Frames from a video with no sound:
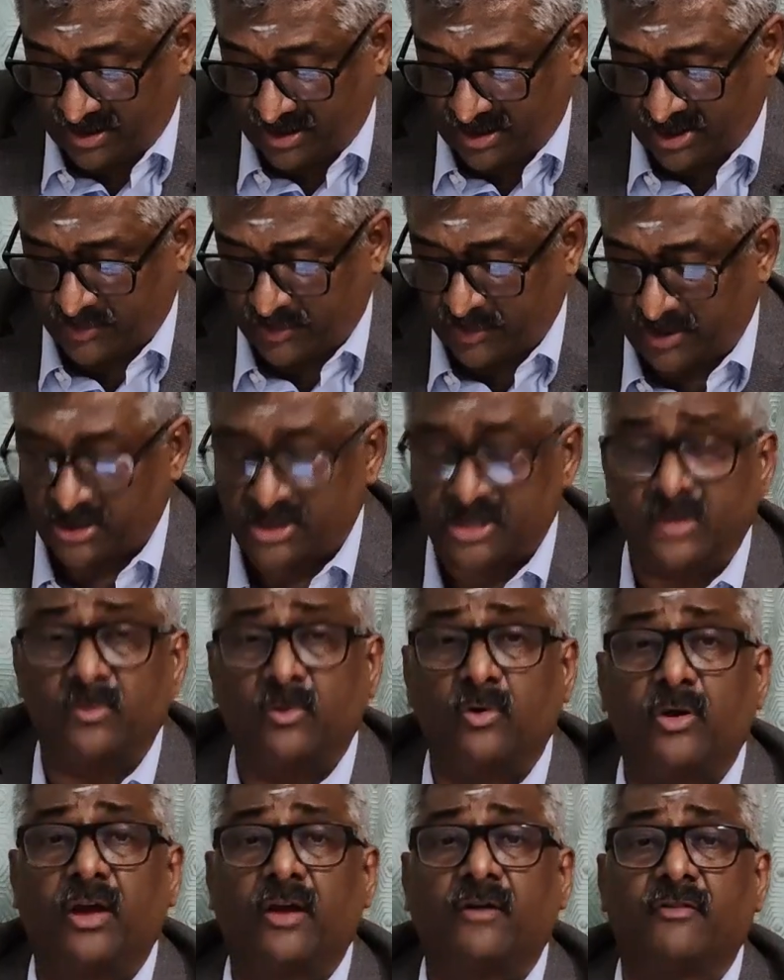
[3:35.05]
exponential
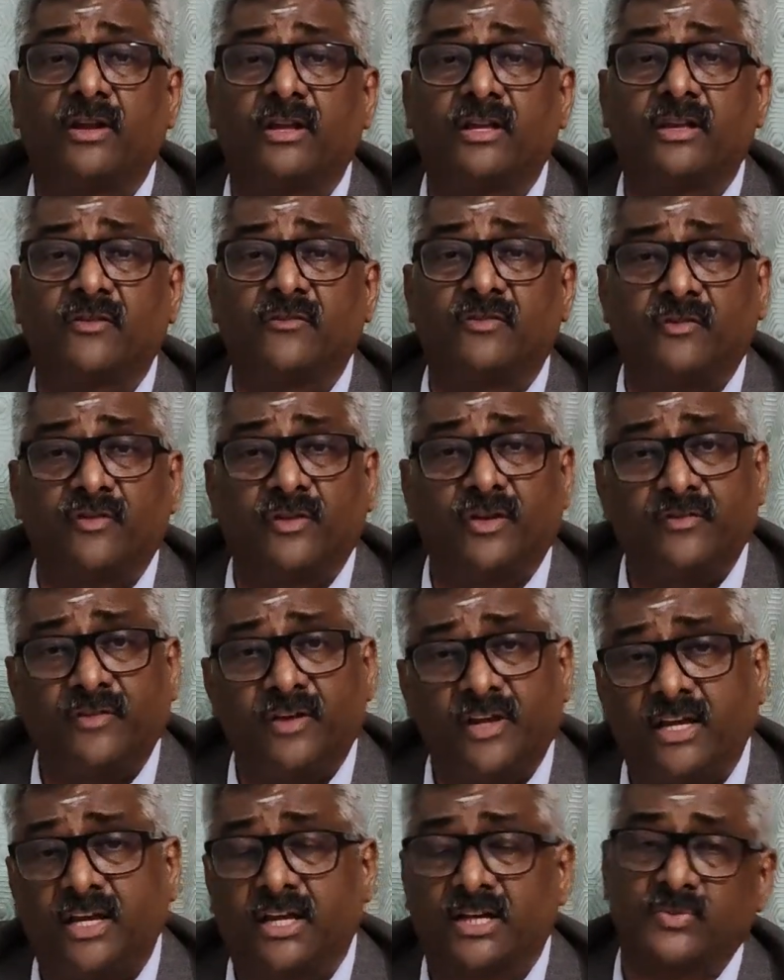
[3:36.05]
moving average and
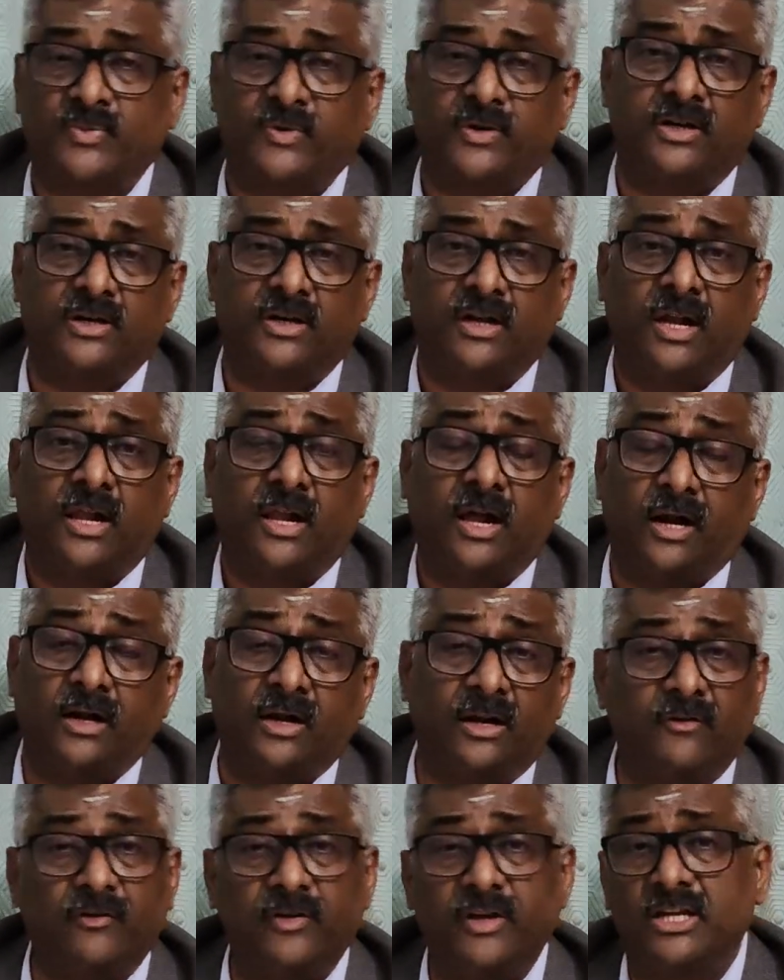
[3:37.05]
100-week
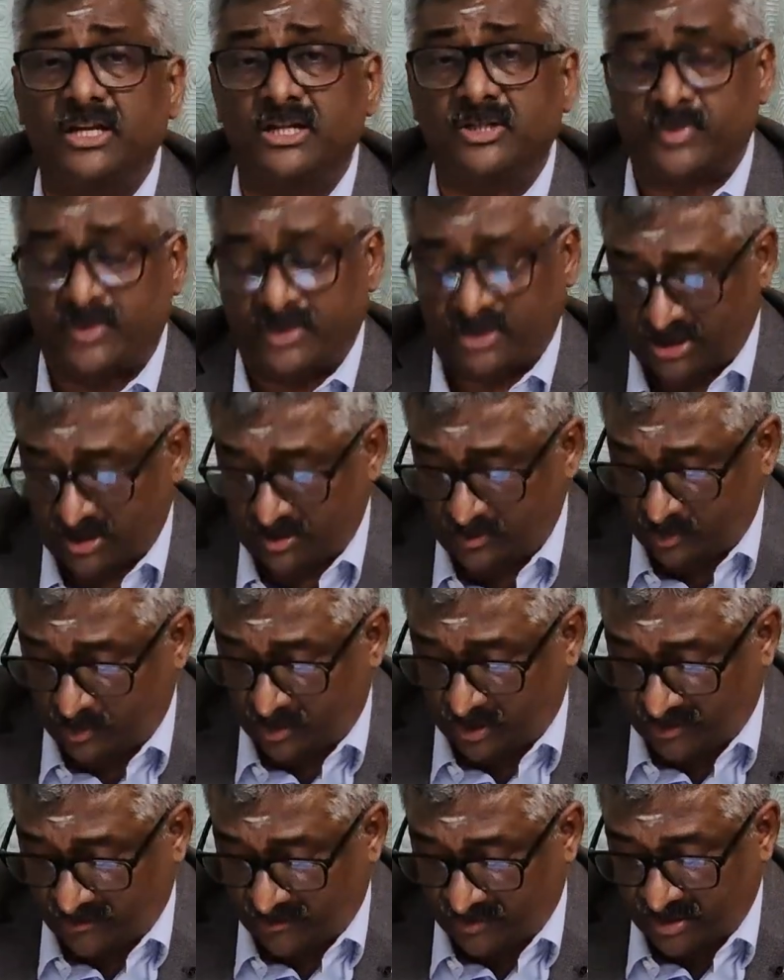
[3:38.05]
exponential
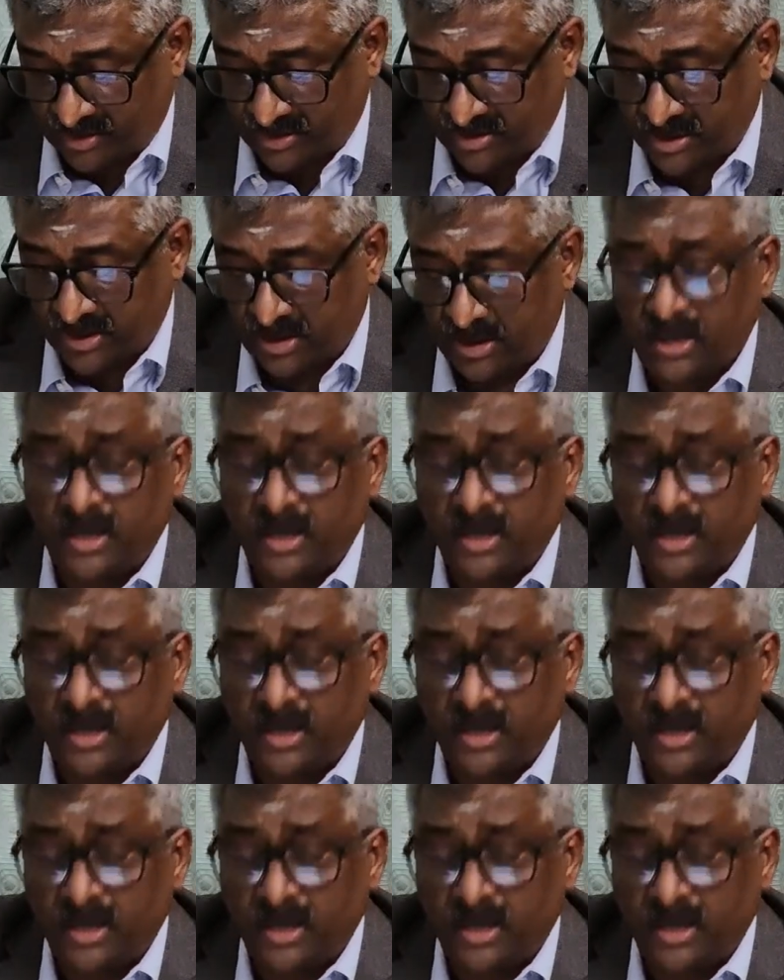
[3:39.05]
moving average.